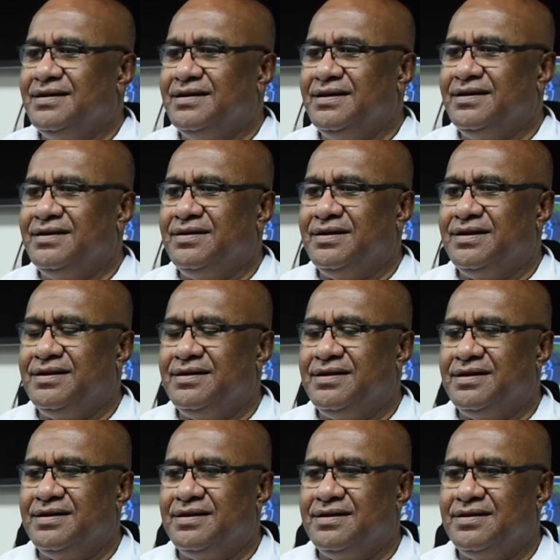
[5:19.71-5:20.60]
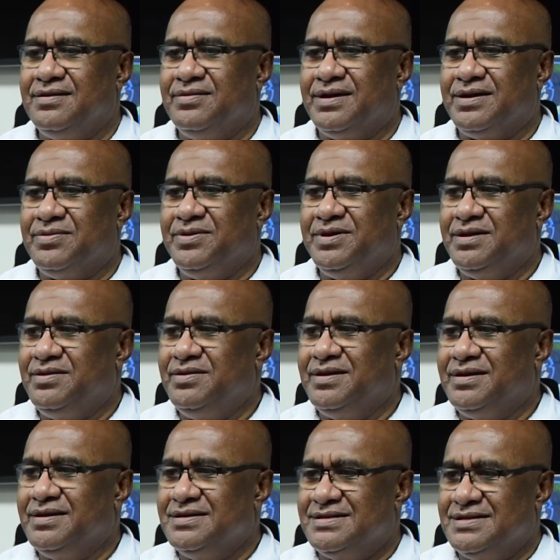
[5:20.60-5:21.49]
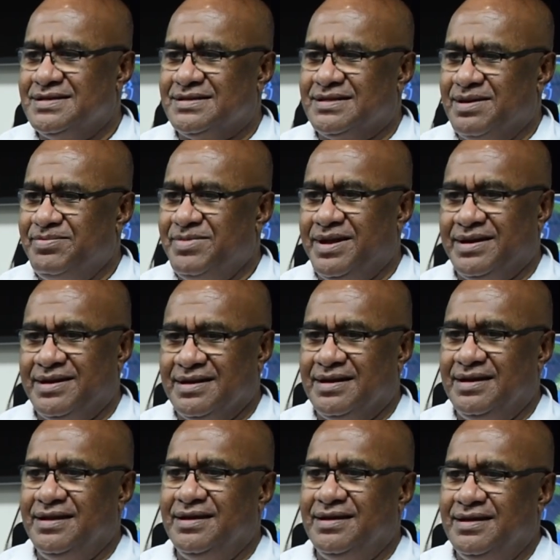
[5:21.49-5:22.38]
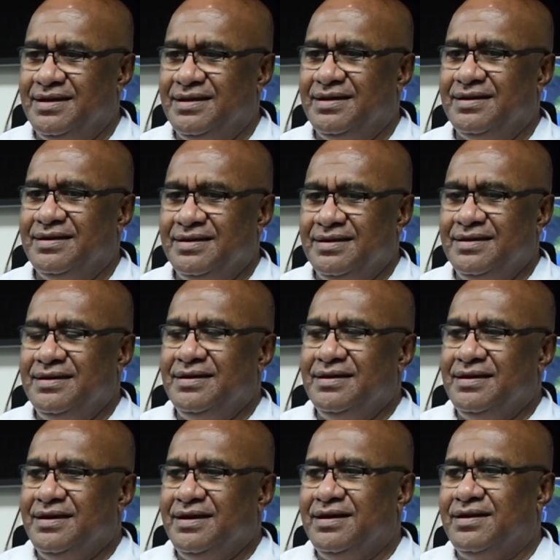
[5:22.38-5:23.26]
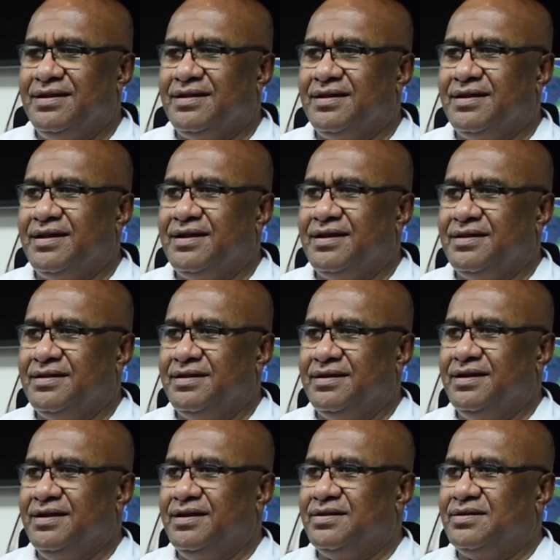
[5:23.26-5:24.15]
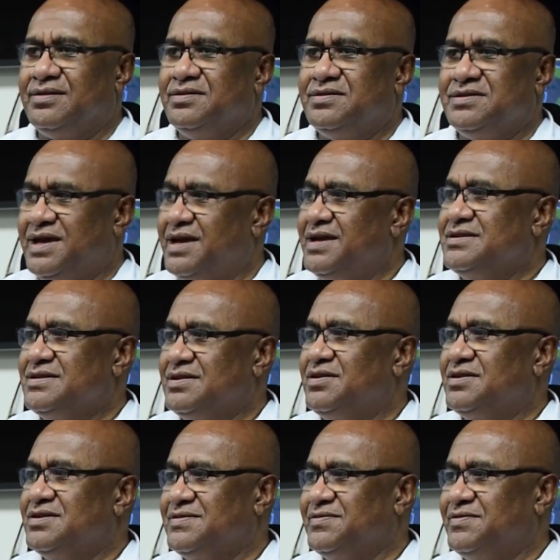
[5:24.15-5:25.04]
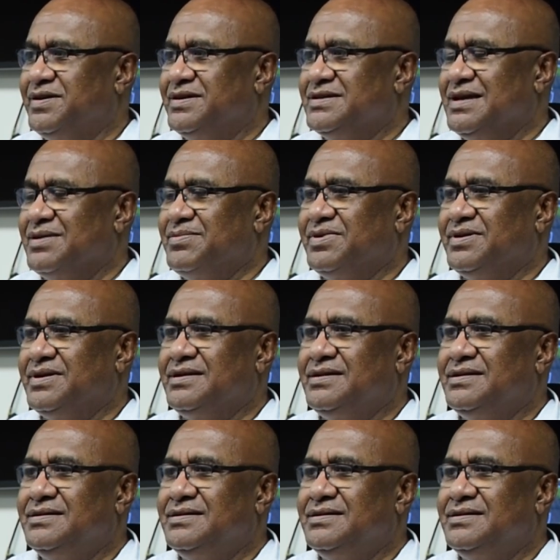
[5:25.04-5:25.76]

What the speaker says: What we're doing is systematically, to change laws, for example.